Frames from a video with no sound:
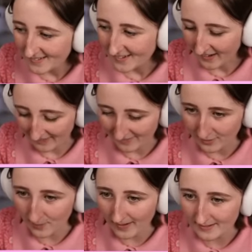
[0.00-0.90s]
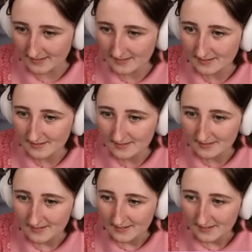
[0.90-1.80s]
Okay, that's one.
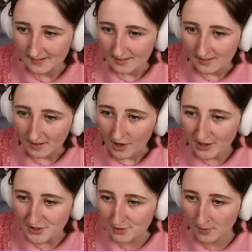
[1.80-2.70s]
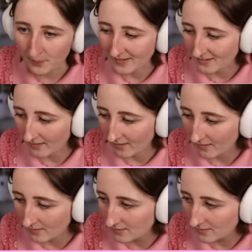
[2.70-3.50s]
I should just replace it, huh?